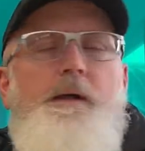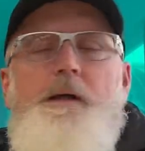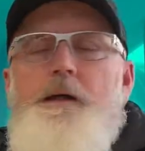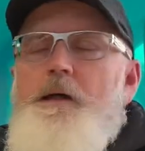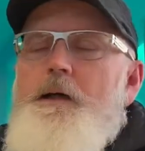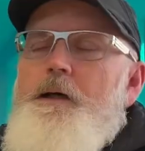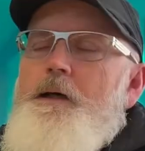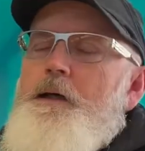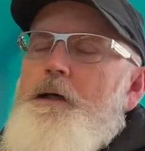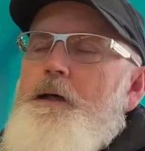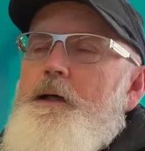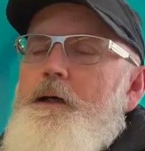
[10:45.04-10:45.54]

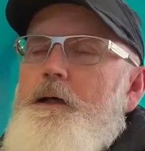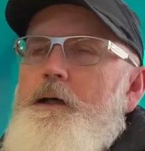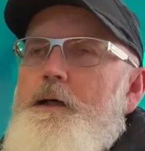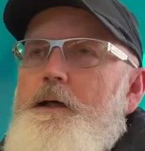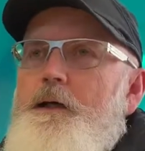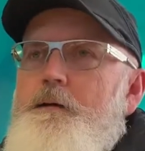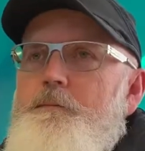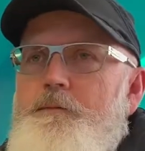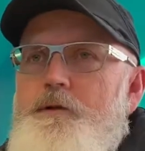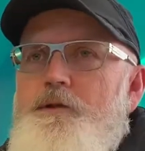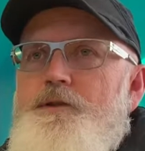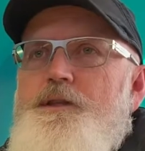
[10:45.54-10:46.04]

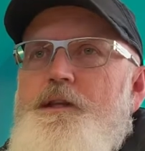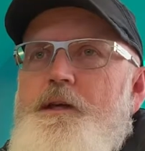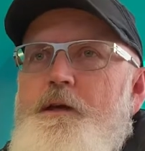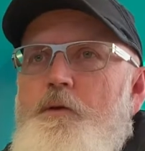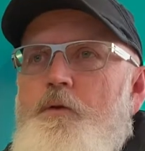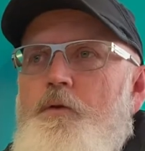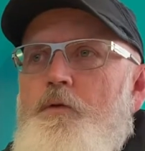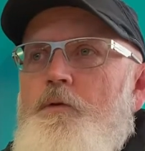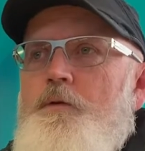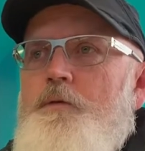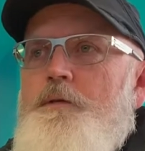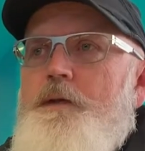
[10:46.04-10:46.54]
Because they
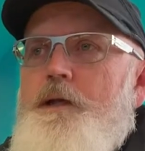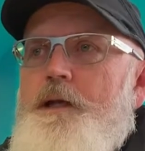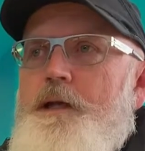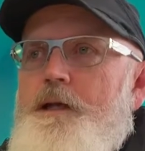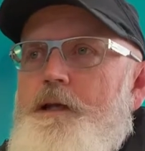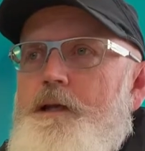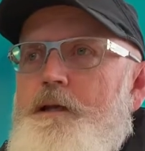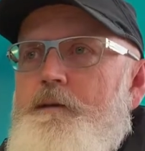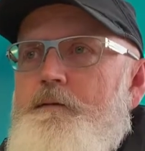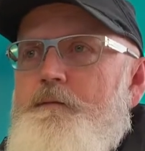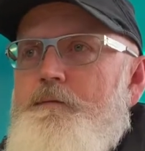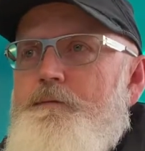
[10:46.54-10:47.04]
all
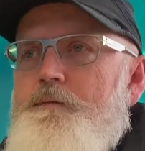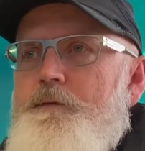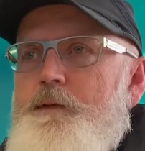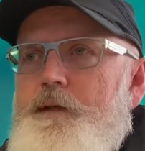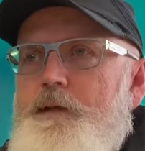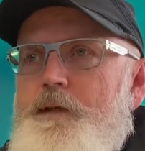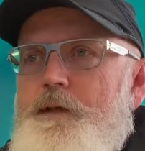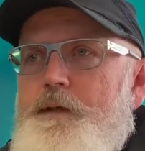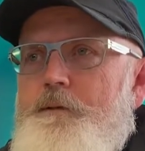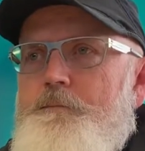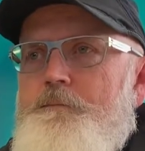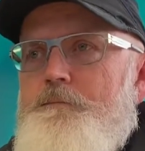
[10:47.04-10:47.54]
have,
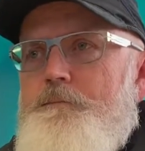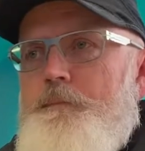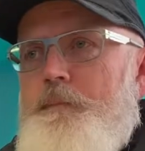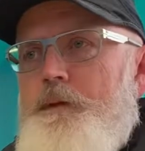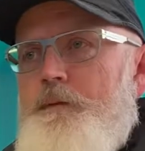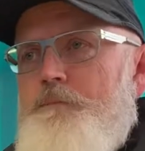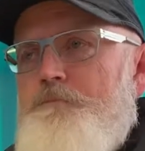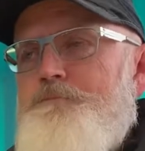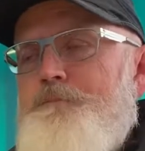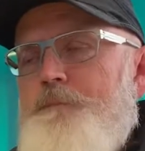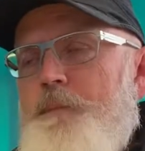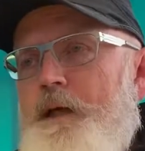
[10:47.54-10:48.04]

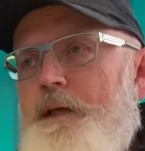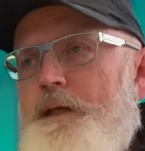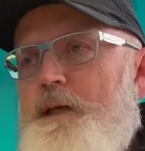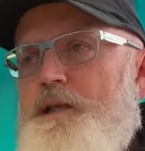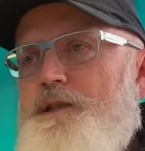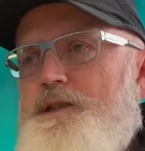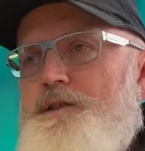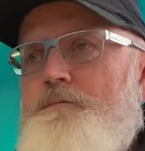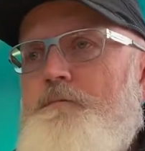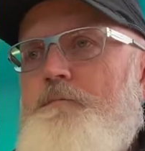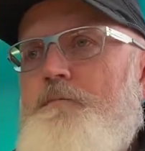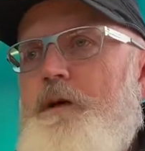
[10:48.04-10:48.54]
I
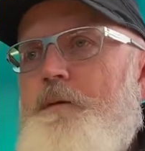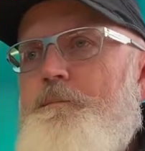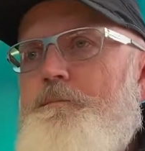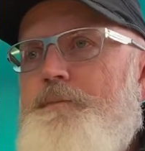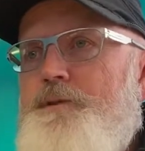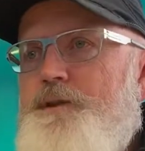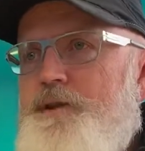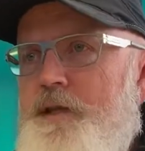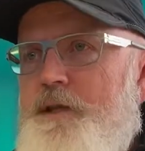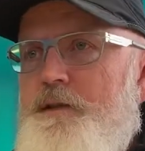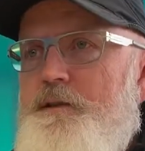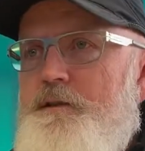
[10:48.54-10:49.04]
guess,
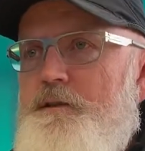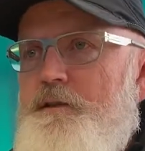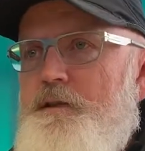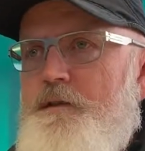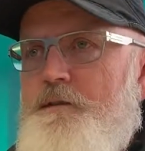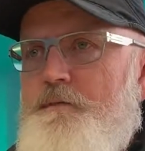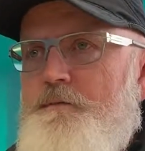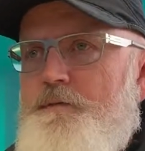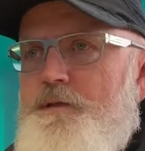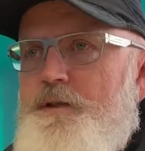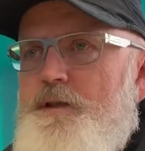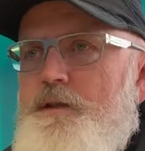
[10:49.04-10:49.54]

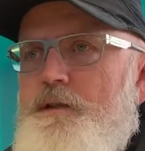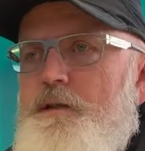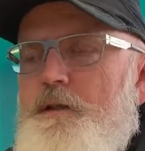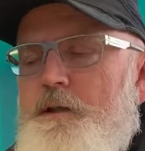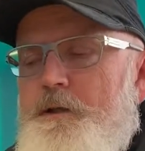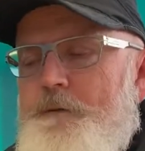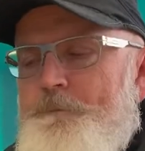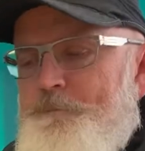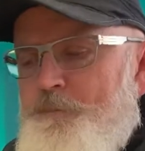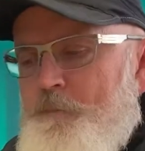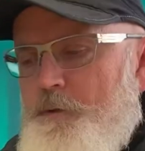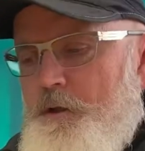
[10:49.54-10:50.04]
representatives
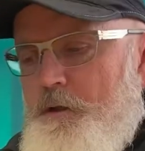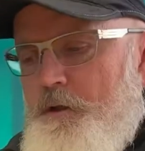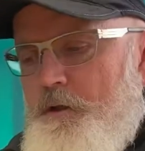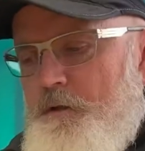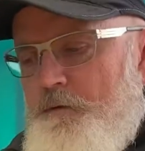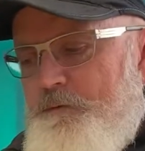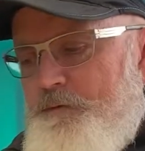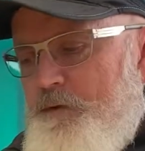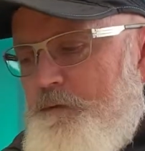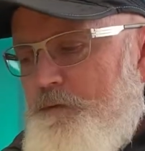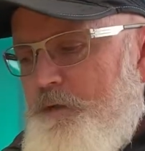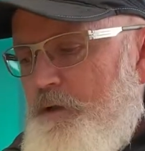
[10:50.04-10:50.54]

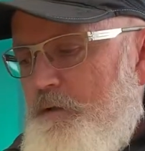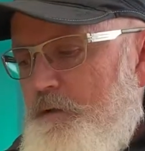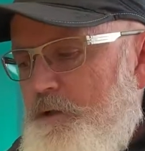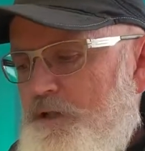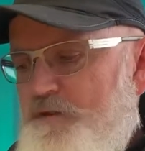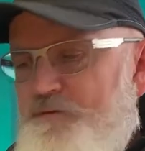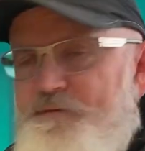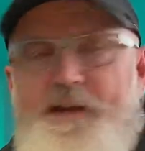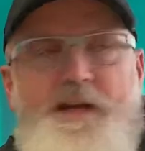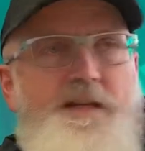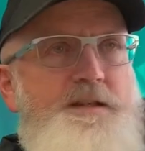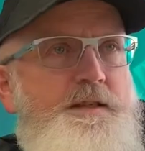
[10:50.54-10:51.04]
of the
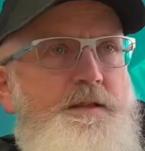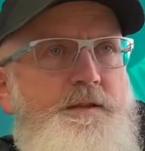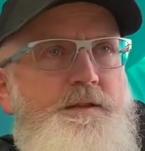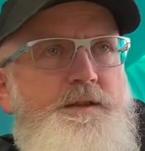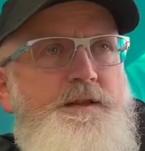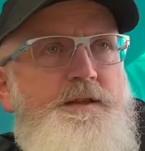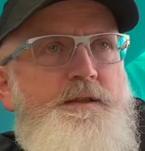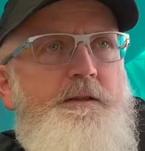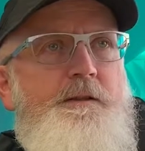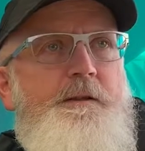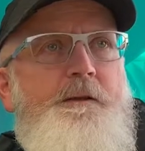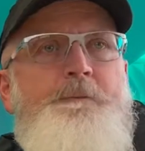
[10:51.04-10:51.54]
various
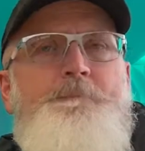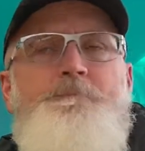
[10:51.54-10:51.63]
facets.